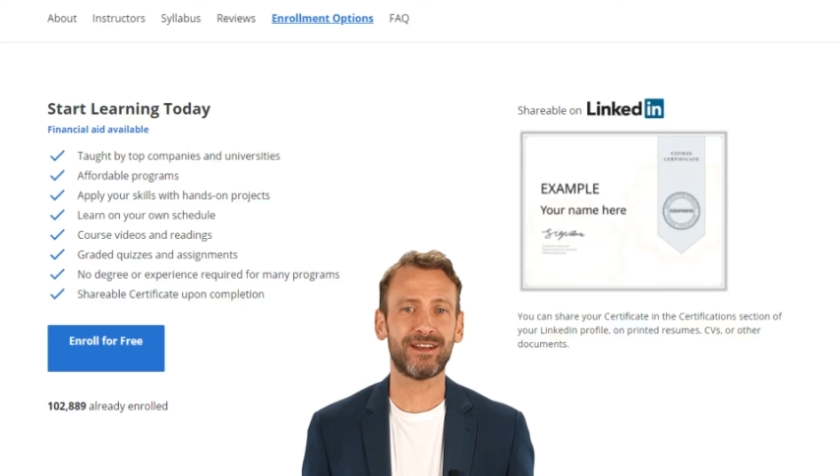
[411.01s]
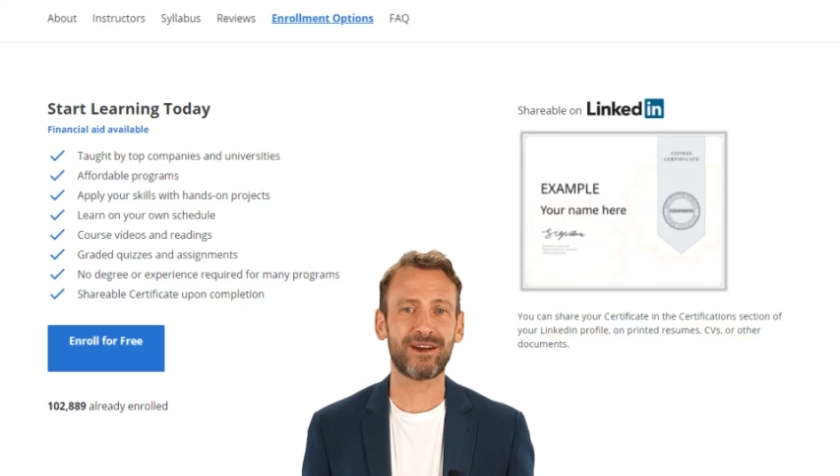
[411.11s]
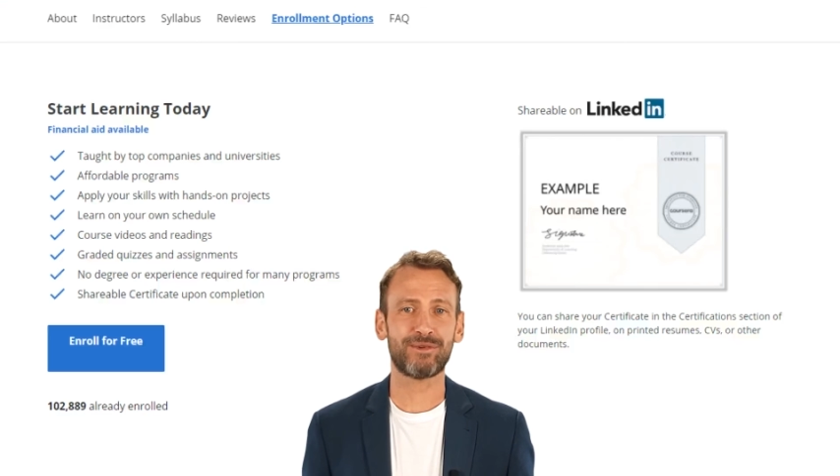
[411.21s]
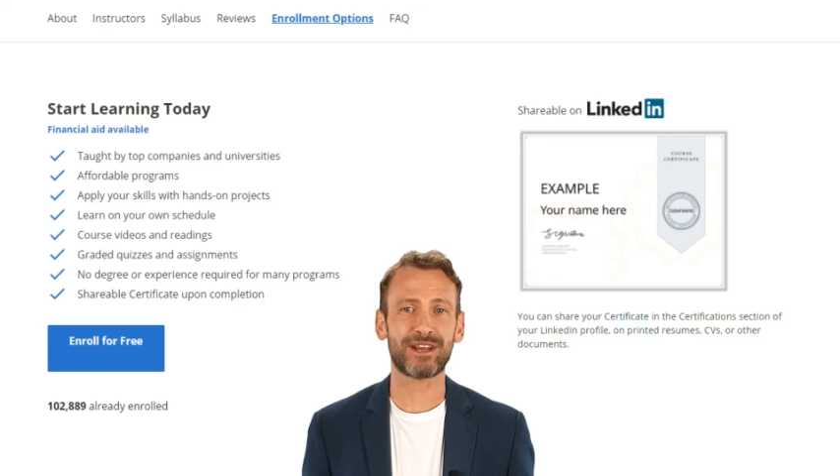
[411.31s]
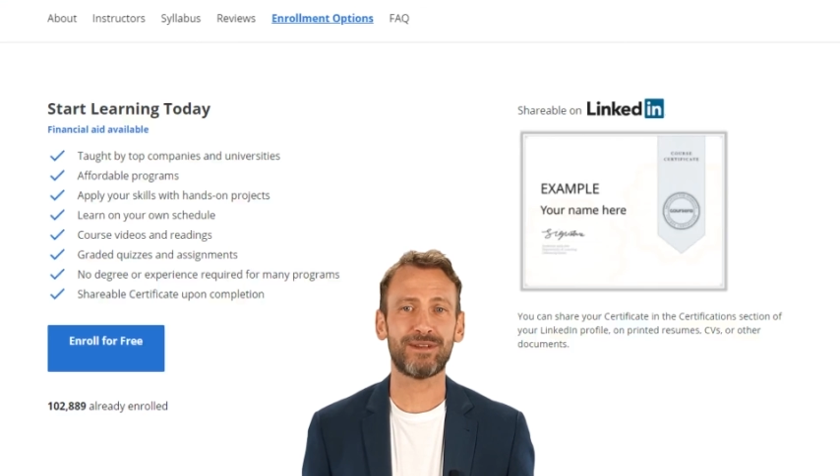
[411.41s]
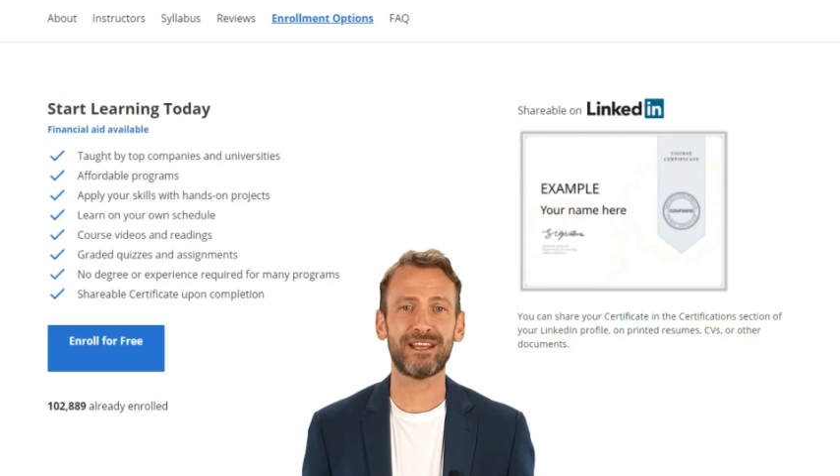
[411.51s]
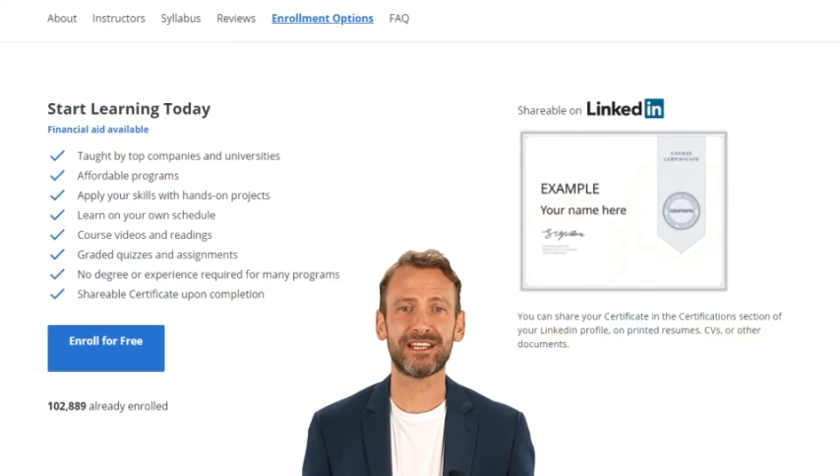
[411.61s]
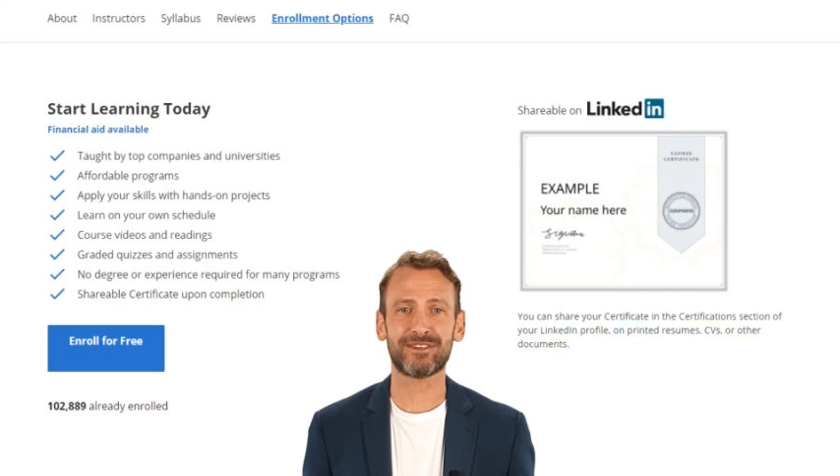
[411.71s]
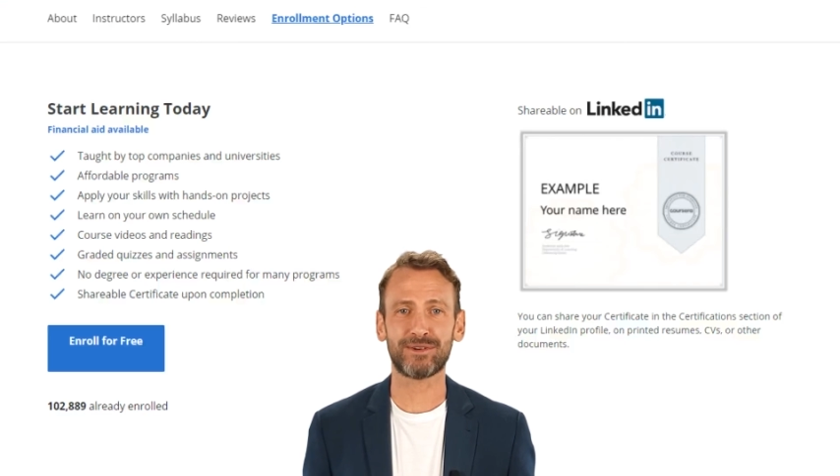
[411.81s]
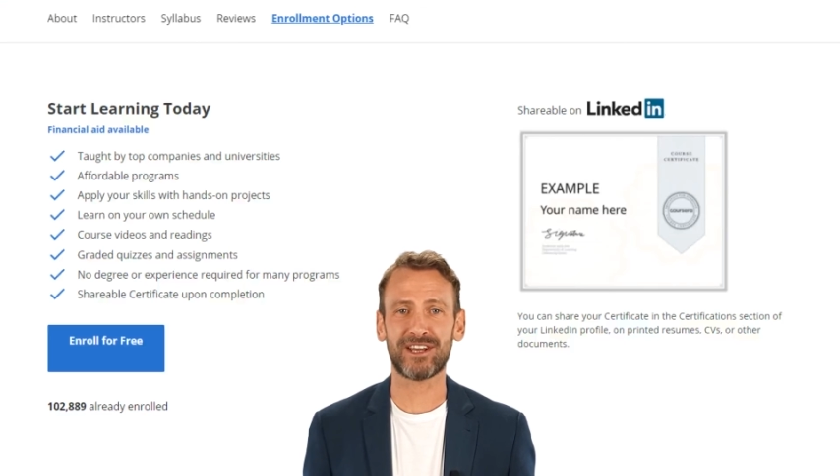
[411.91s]
and leaving
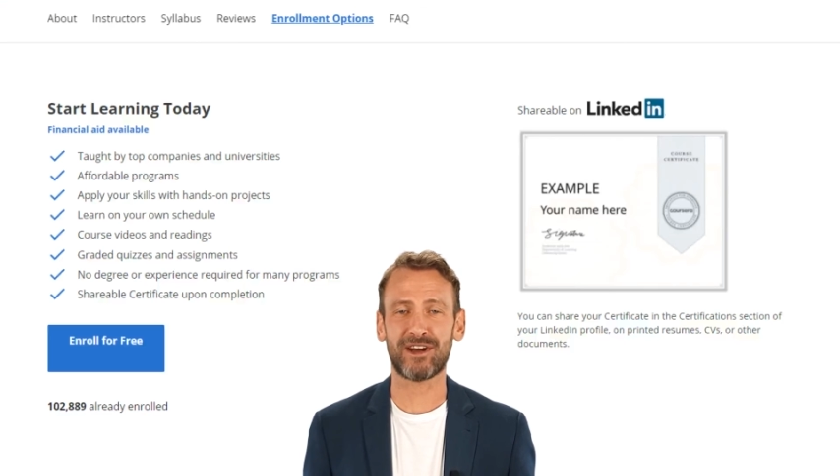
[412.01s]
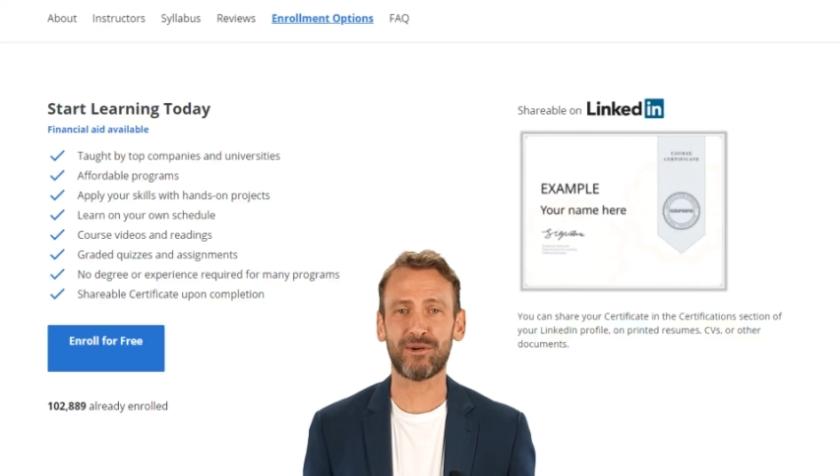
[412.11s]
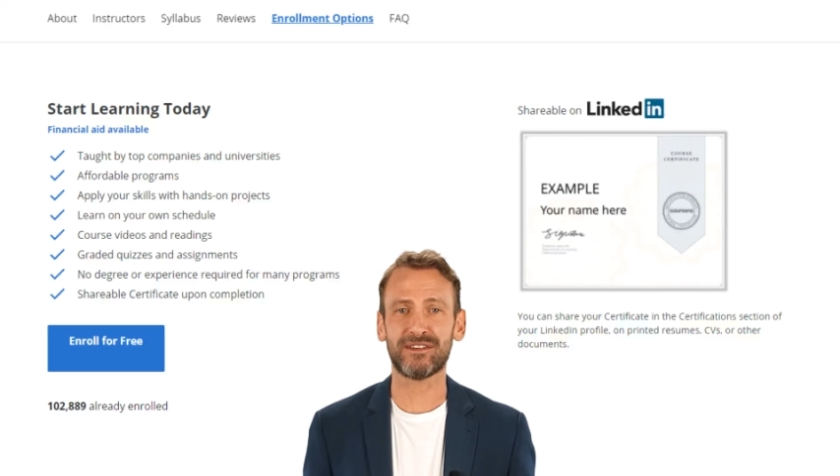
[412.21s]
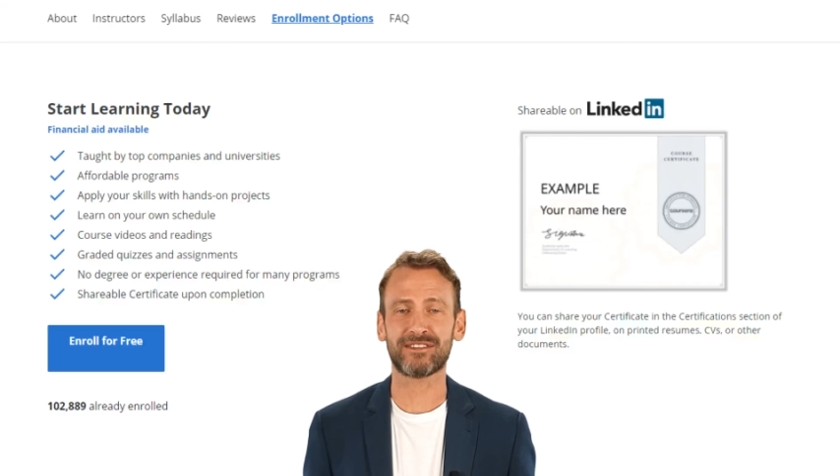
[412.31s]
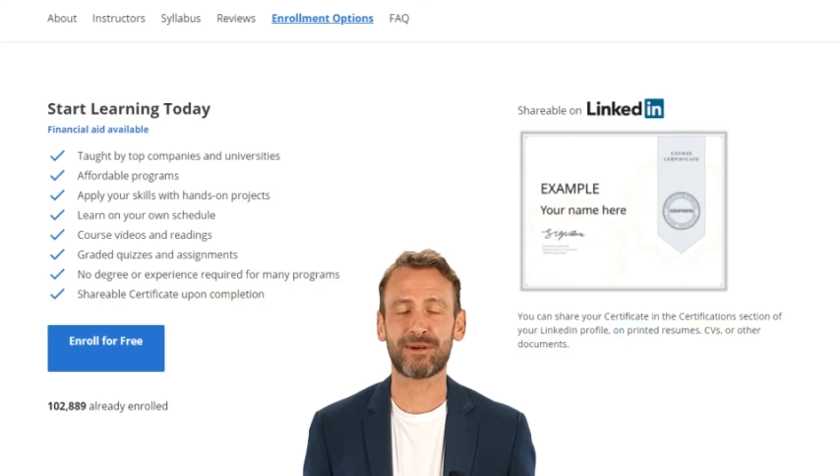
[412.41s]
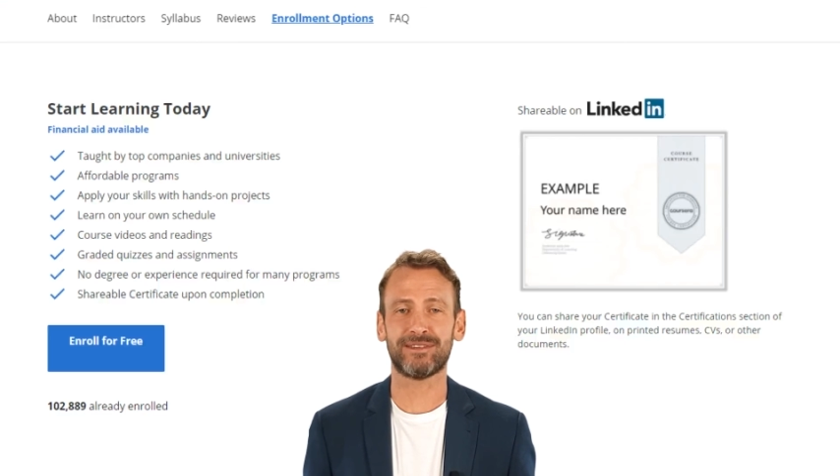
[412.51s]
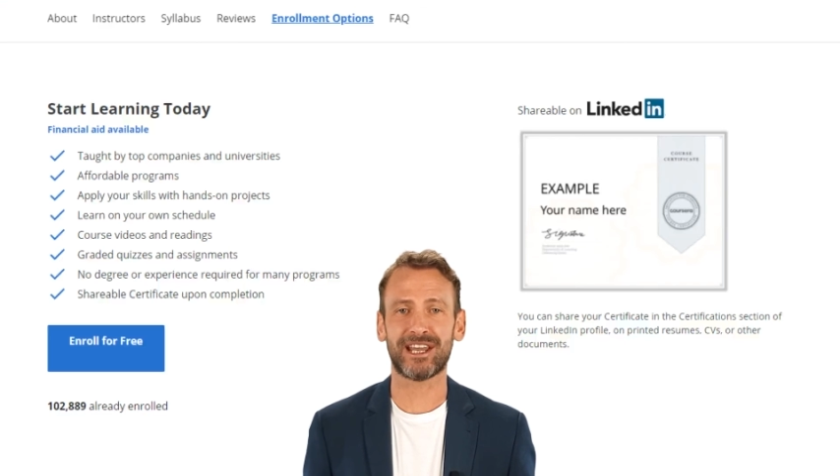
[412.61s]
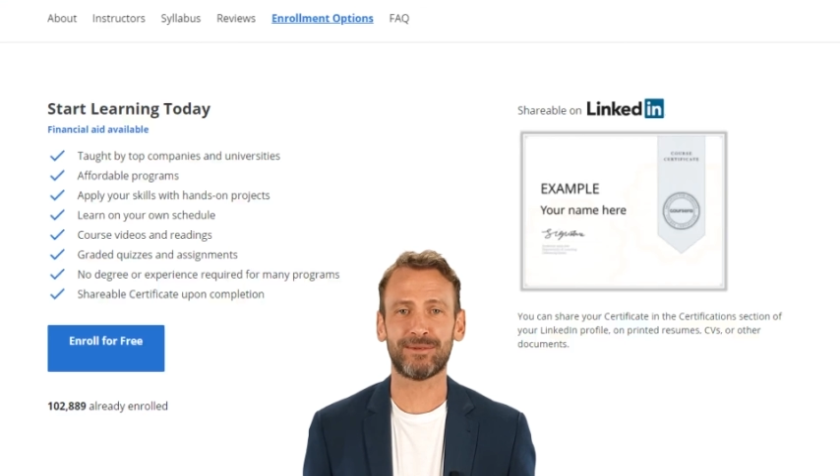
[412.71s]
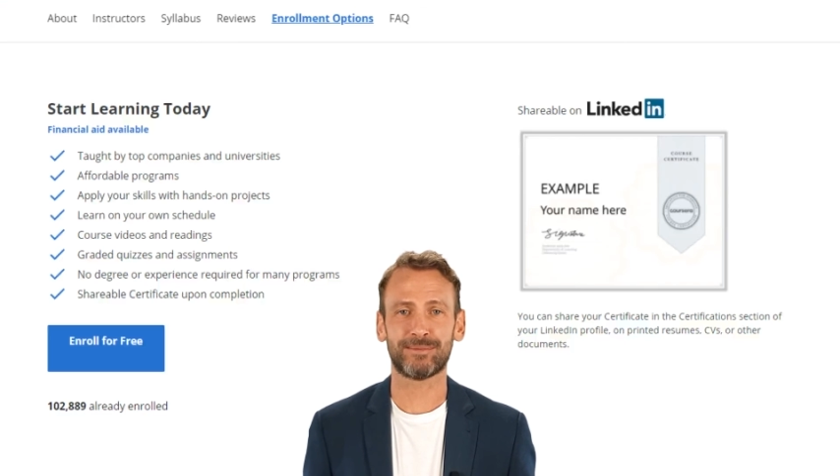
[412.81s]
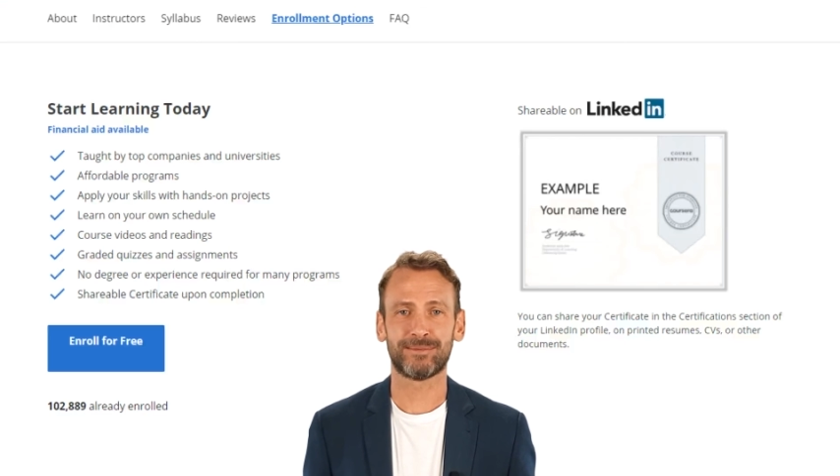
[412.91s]
this video a thumbs up.